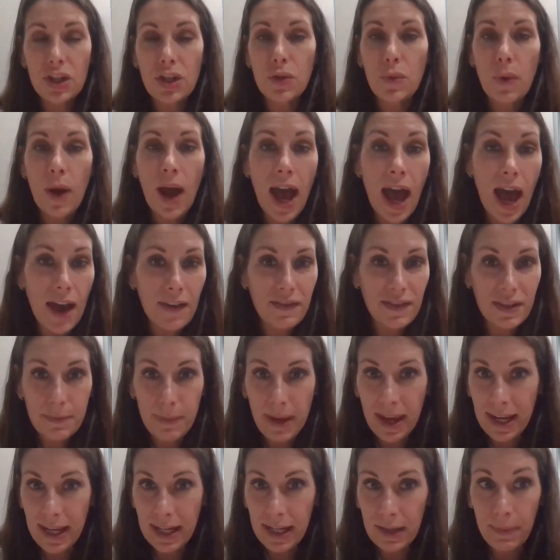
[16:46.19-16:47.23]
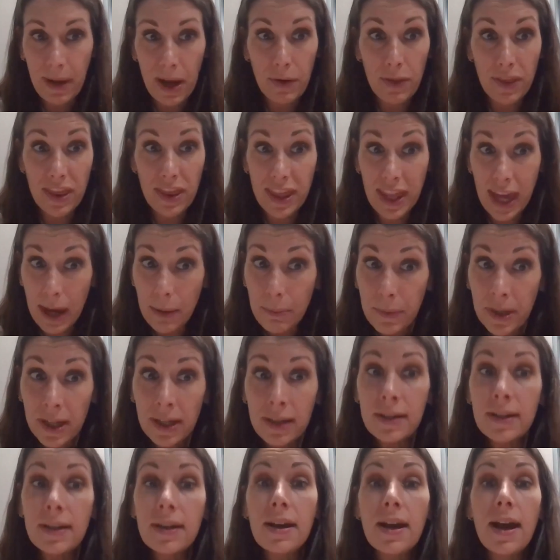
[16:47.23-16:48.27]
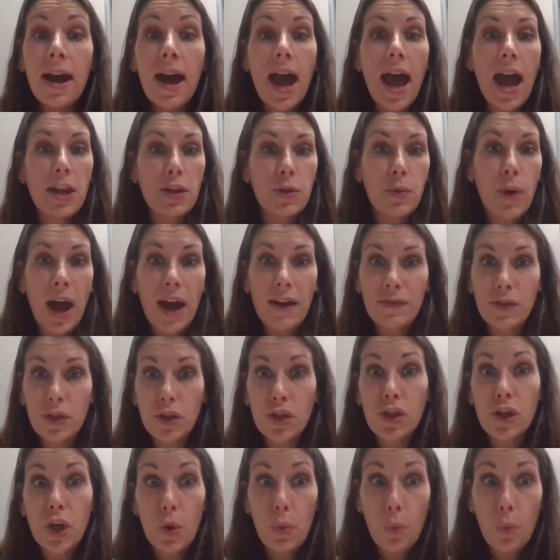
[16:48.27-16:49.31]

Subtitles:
You have to make it about them, and you have to show